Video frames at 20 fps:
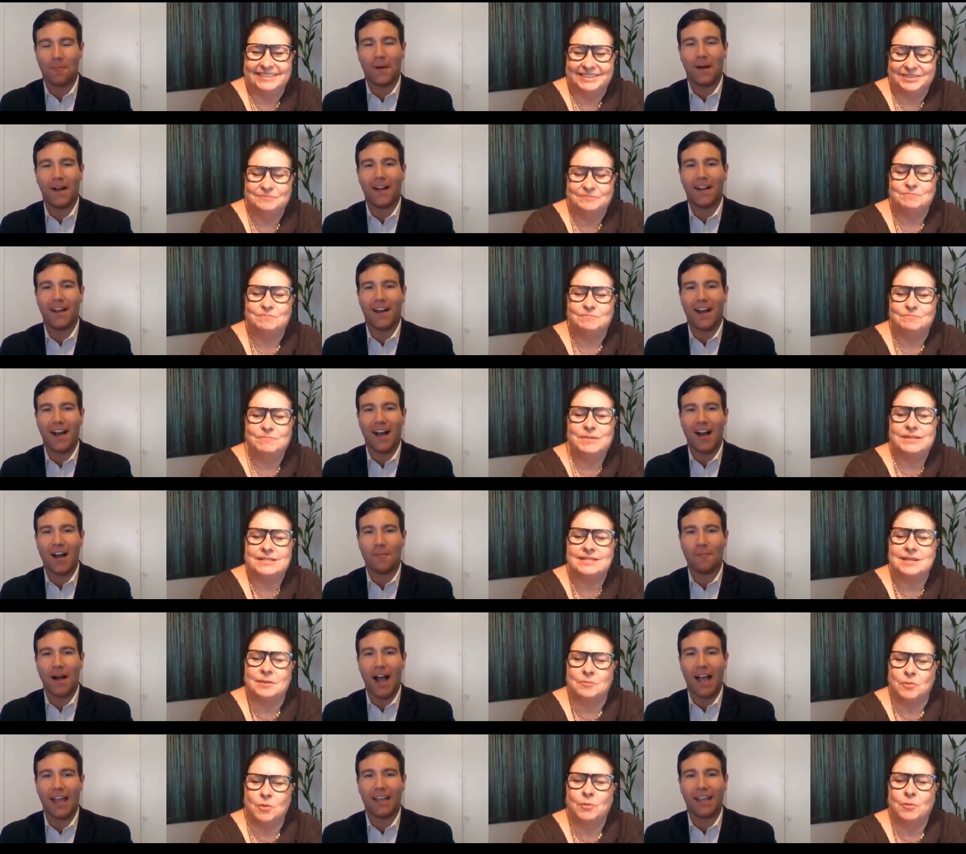Speaker 1: but but um,
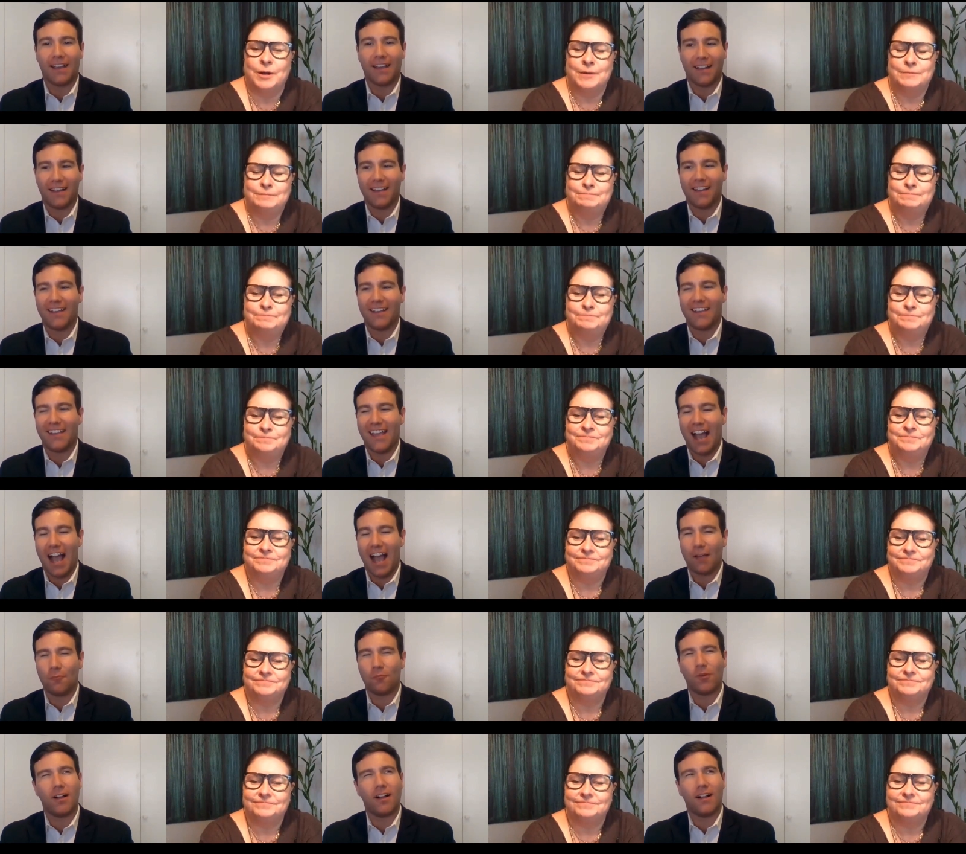someone will. Yeah,
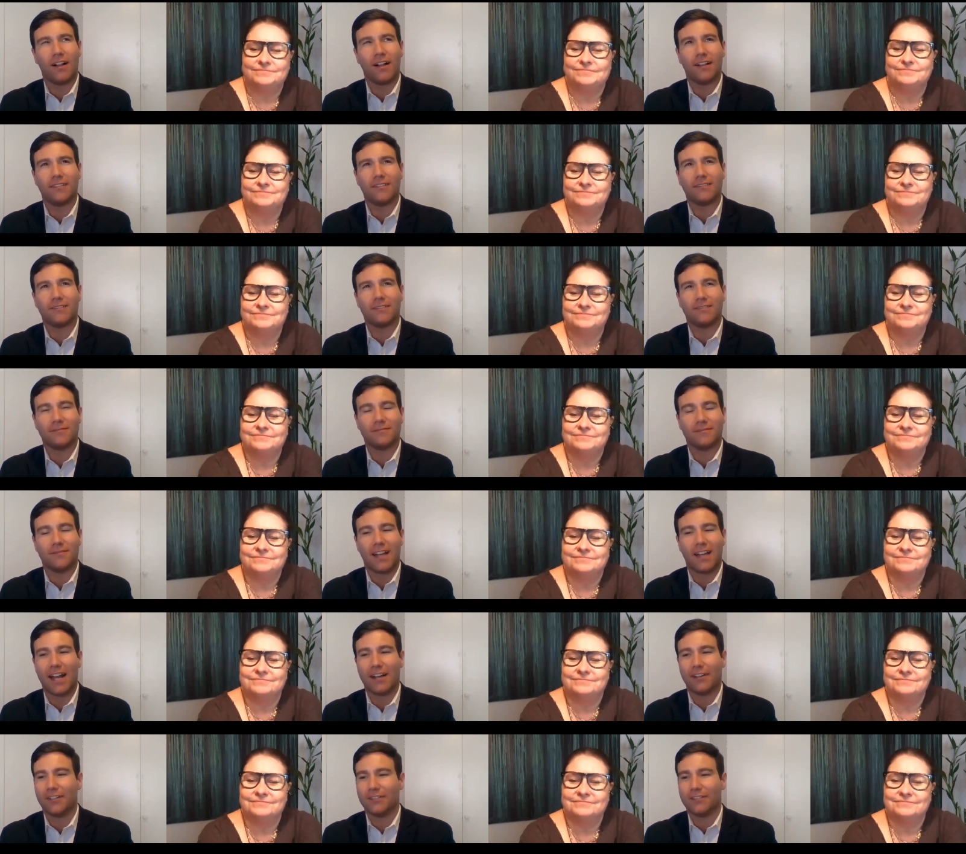I well,
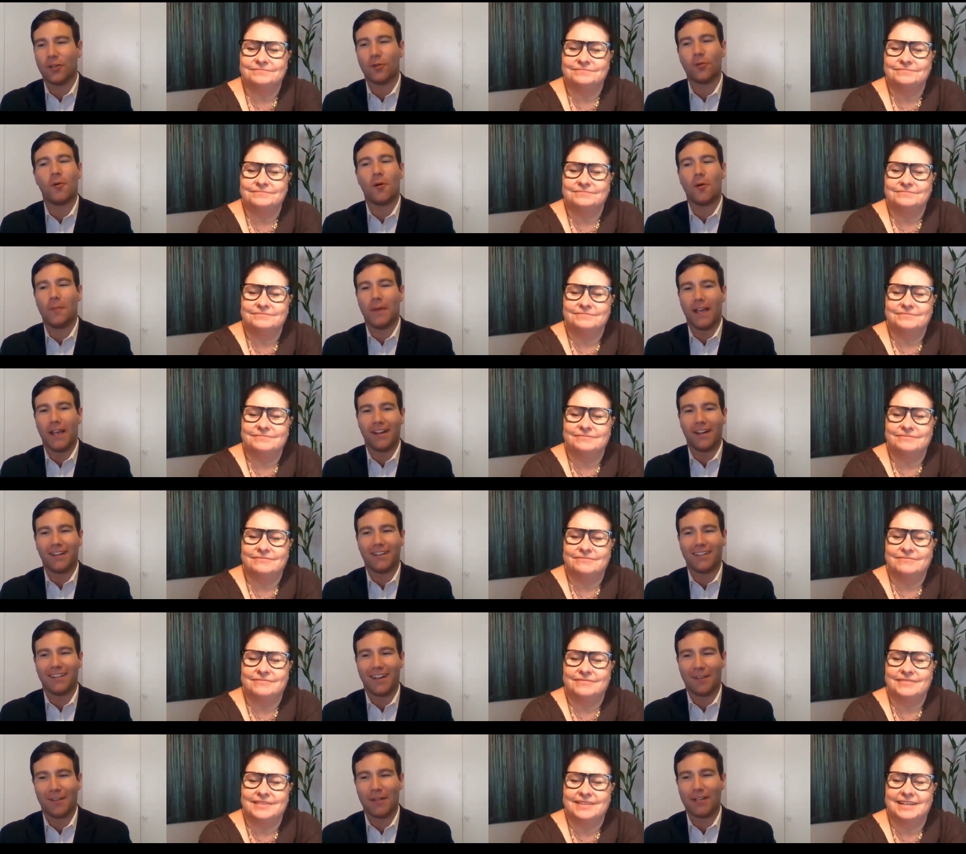I don't, don't quote me on it.
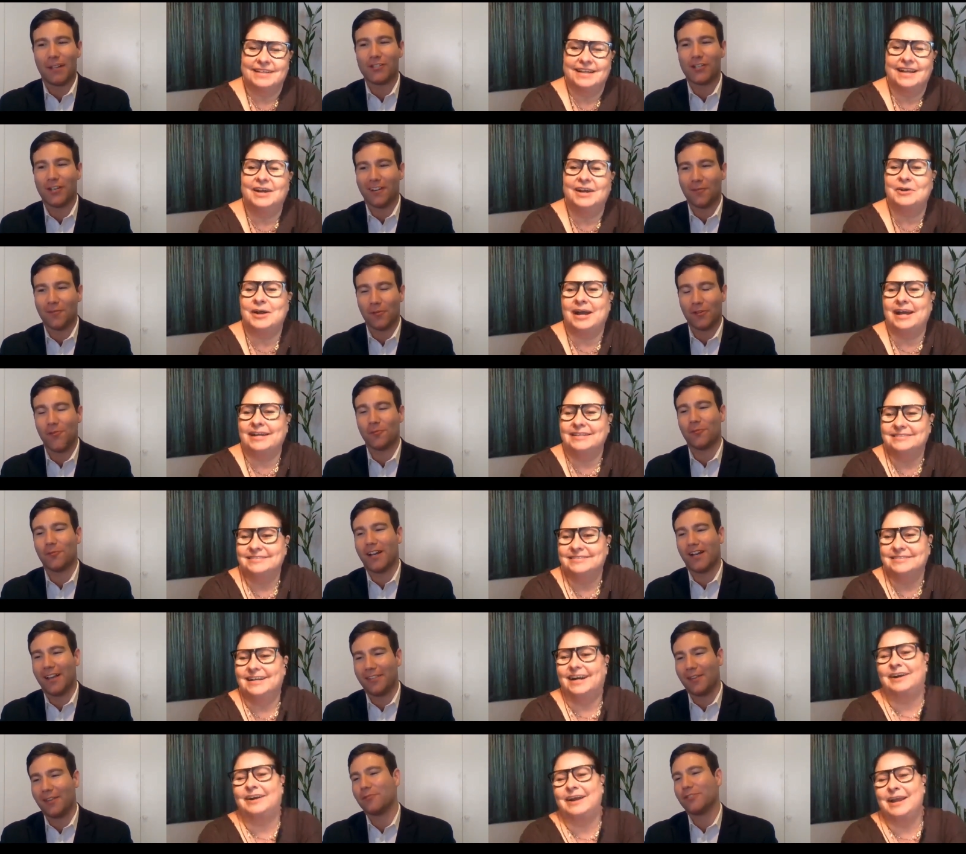I'm not sure. Okay.
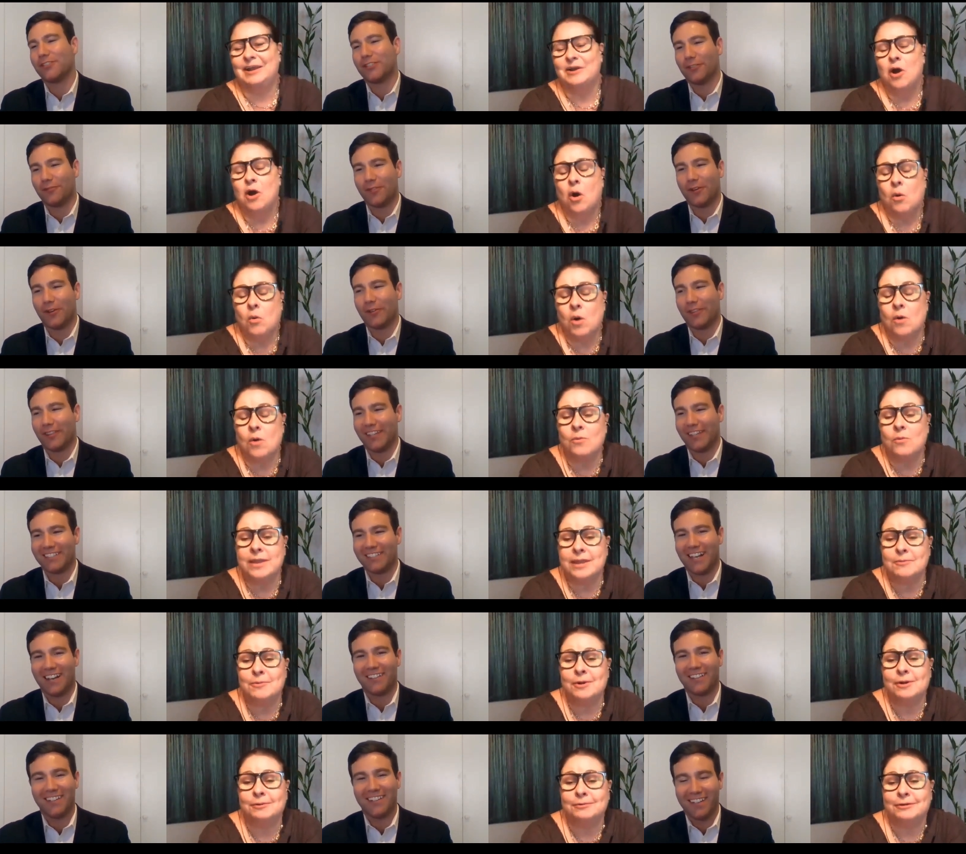All right. Well, we
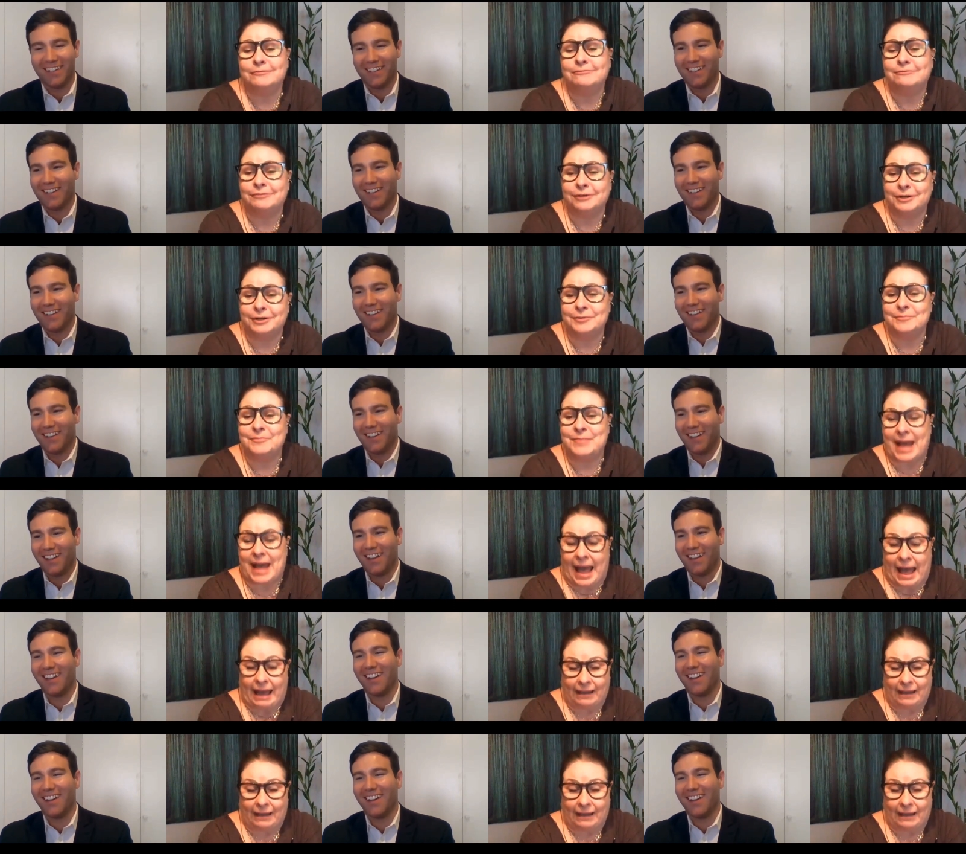
Speaker 2: will revert back